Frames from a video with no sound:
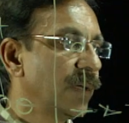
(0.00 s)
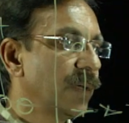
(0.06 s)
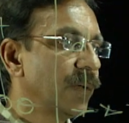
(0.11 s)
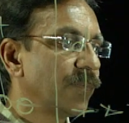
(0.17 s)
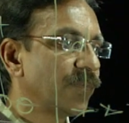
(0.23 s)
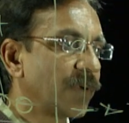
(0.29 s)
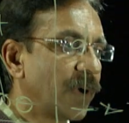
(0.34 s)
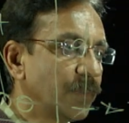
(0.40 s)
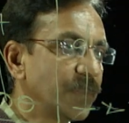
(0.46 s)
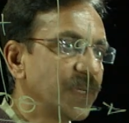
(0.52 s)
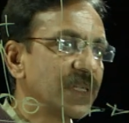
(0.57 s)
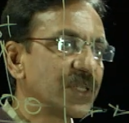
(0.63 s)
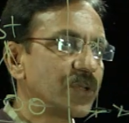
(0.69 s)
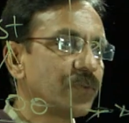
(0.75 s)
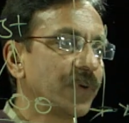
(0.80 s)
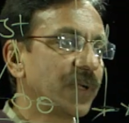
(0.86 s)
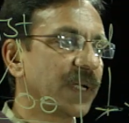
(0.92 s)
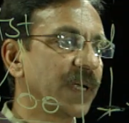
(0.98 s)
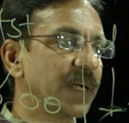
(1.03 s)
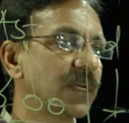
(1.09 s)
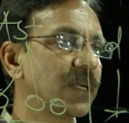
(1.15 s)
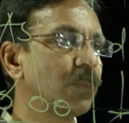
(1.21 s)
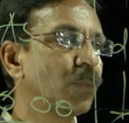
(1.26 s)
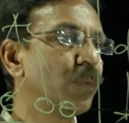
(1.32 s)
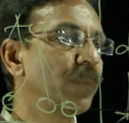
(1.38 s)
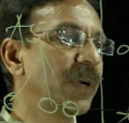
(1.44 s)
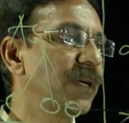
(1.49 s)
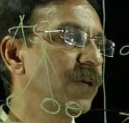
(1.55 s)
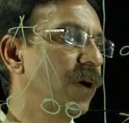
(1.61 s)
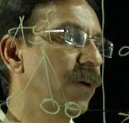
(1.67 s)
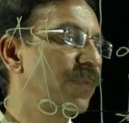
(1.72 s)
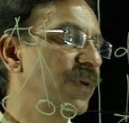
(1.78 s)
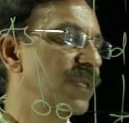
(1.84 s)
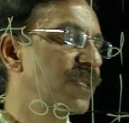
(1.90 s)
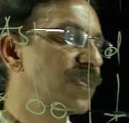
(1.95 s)
From this we will get the moment of
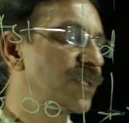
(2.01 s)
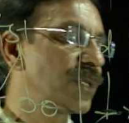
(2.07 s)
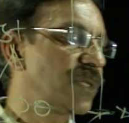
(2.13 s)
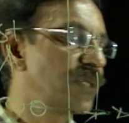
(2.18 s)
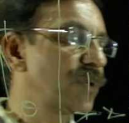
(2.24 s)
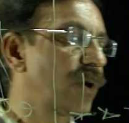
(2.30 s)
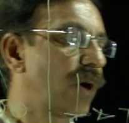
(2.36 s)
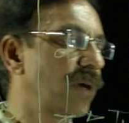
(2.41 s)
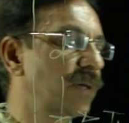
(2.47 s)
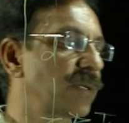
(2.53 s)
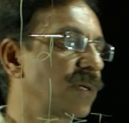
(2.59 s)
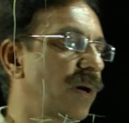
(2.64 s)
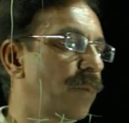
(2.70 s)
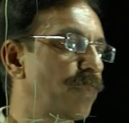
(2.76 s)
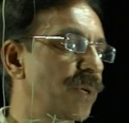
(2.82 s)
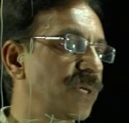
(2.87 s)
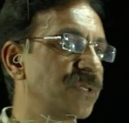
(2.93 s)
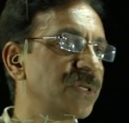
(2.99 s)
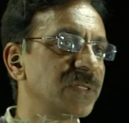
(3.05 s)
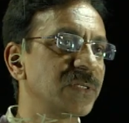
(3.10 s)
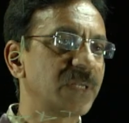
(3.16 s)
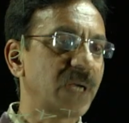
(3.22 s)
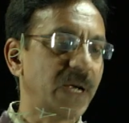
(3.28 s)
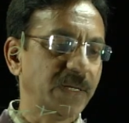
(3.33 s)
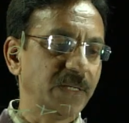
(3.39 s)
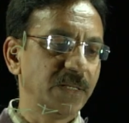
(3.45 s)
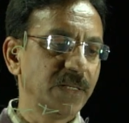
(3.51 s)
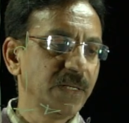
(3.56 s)
resistance on compression side.